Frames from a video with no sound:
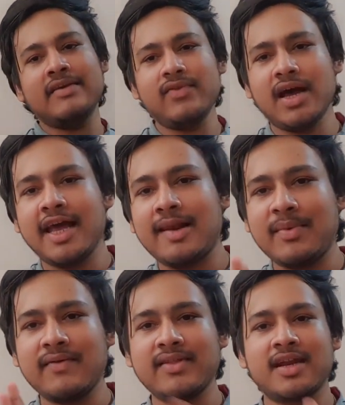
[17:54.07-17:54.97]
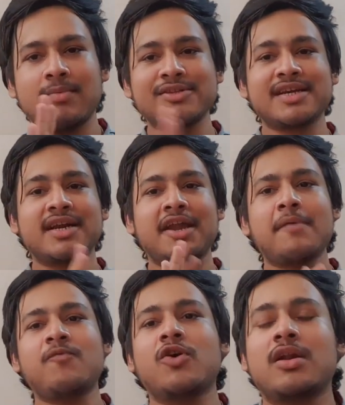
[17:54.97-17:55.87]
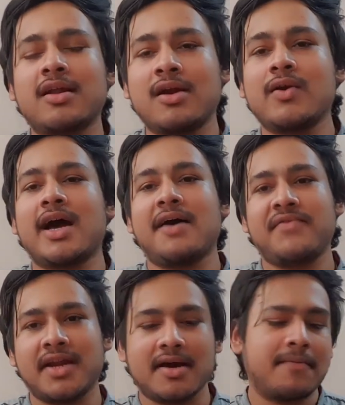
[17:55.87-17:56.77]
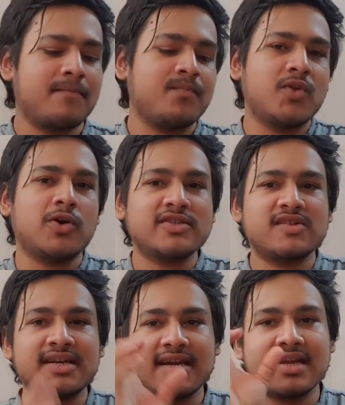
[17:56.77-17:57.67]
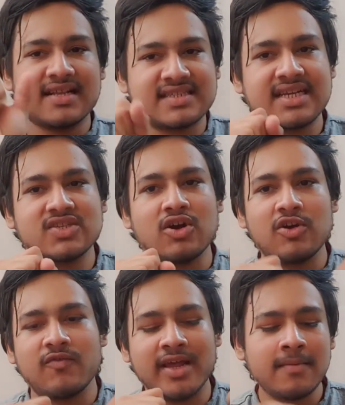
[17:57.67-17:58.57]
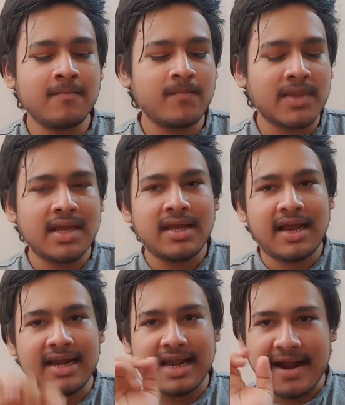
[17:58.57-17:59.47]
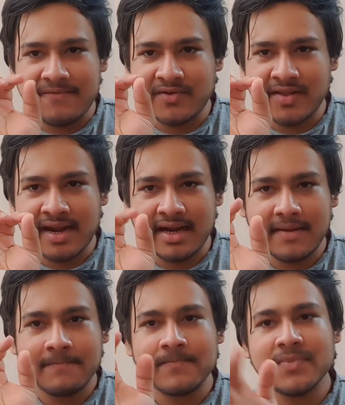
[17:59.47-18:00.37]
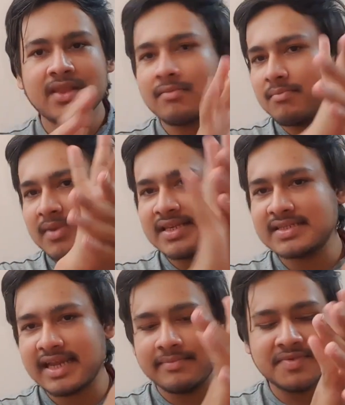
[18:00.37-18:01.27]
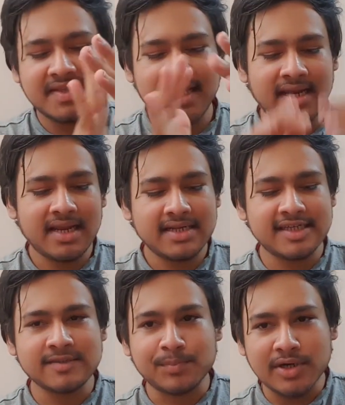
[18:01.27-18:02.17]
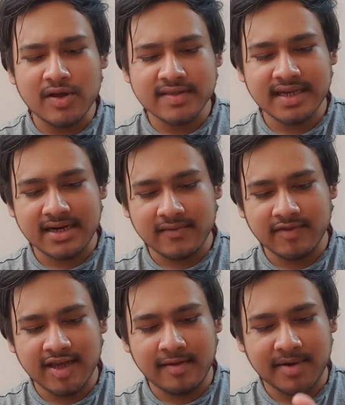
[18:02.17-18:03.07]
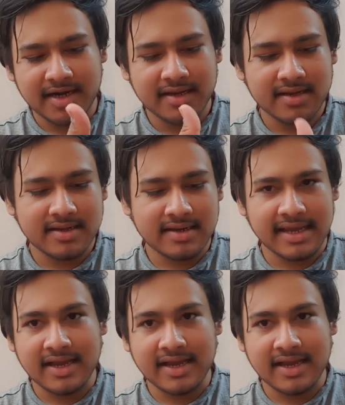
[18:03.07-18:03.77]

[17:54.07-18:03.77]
the helmet with a double-sided tape for around half an hour. Okay, so that it sticks on well. And after that, mixed M-seal, just put it on side of the helmet, like